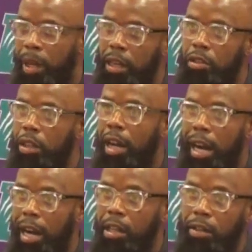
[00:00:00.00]
making sure you're
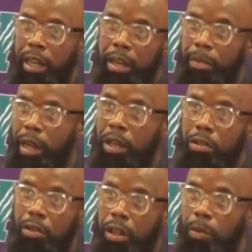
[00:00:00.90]
hydrated, making
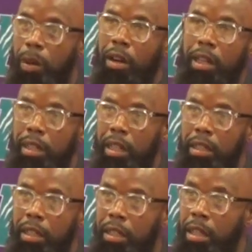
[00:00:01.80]
sure you're
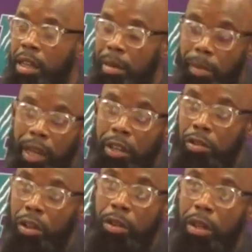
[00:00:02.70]
well-conditioned, making
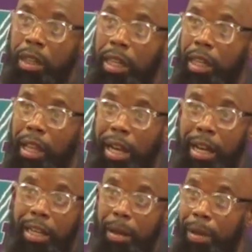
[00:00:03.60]
sure you can get
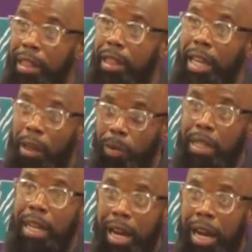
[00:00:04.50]
lined up and think
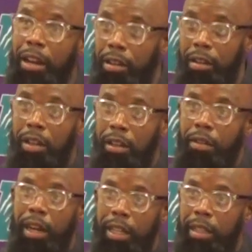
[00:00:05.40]
when tired.
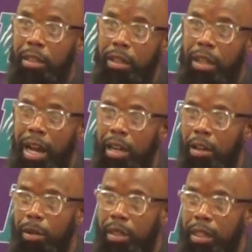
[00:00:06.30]
Right, that's kind of
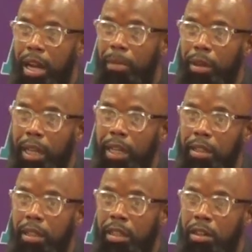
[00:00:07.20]
always the
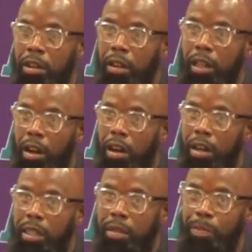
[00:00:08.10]
complications in early
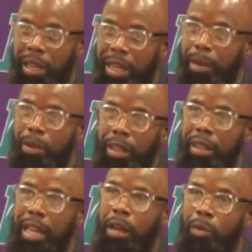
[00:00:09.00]
August, being able
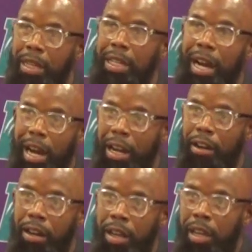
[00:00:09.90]
to think when
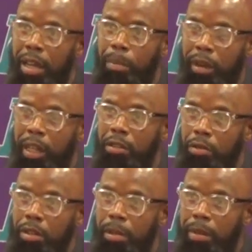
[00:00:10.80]
tired and play
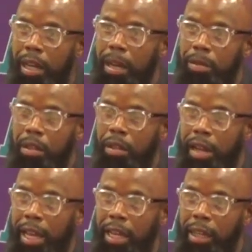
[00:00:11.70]
through sometimes, you know,
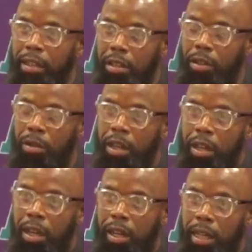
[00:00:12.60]
that heat. So
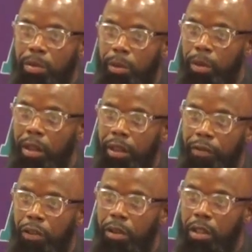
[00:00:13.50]
that's what we're looking
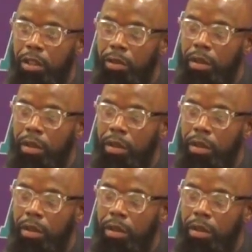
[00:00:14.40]
forward to.